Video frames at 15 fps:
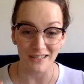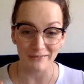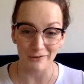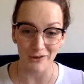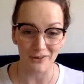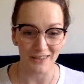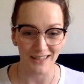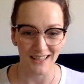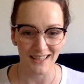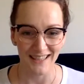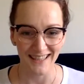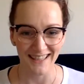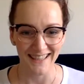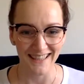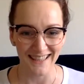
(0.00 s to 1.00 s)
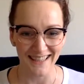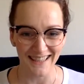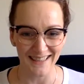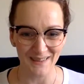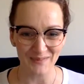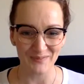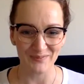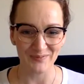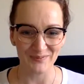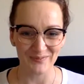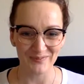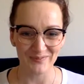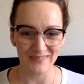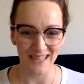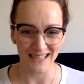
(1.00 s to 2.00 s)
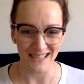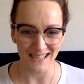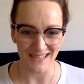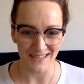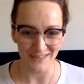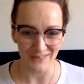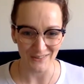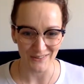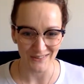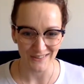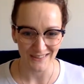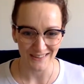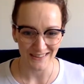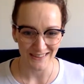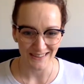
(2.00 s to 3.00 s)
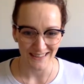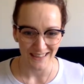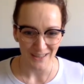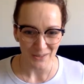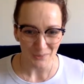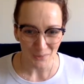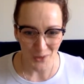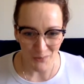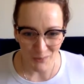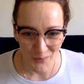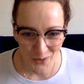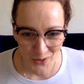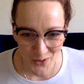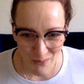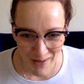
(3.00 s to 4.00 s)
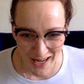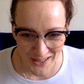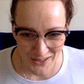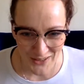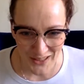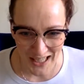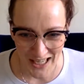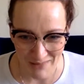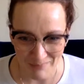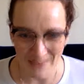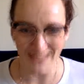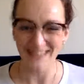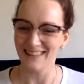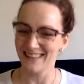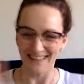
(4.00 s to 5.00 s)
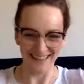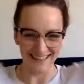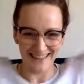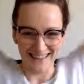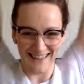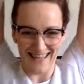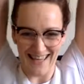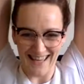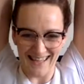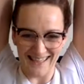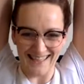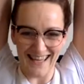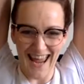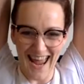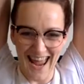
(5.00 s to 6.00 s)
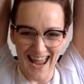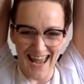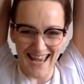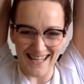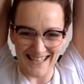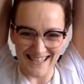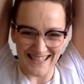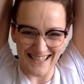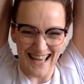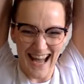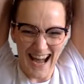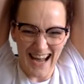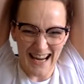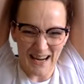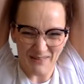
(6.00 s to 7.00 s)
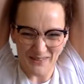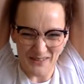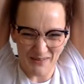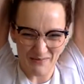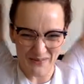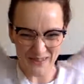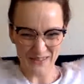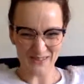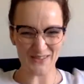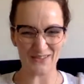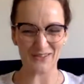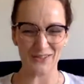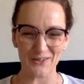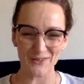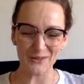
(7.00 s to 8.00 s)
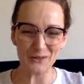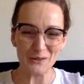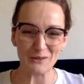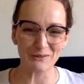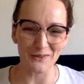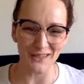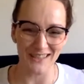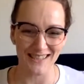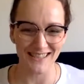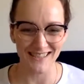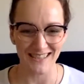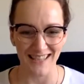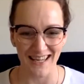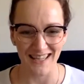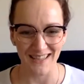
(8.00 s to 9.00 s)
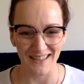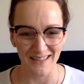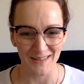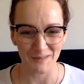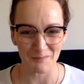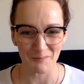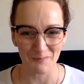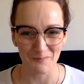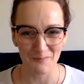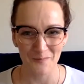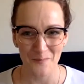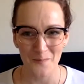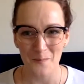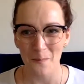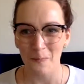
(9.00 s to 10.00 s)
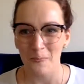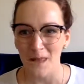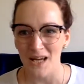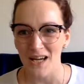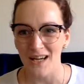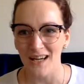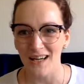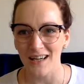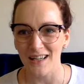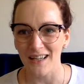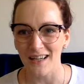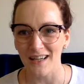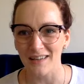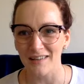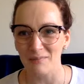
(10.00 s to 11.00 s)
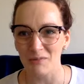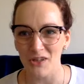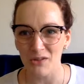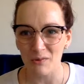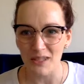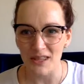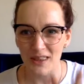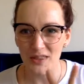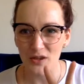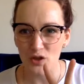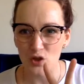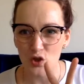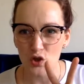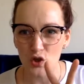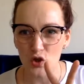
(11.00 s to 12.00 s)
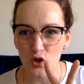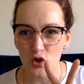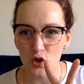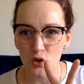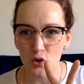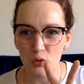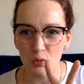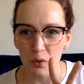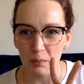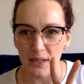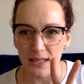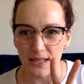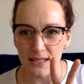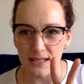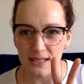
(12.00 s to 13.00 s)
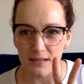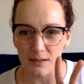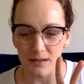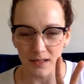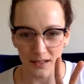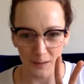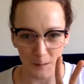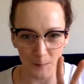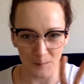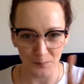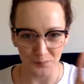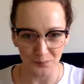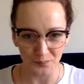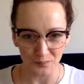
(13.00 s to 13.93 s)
wrong. Let us know. Whoop whoop, educate me. Yes, I have something so cool for us today. I'm gonna wait 2 more minutes. And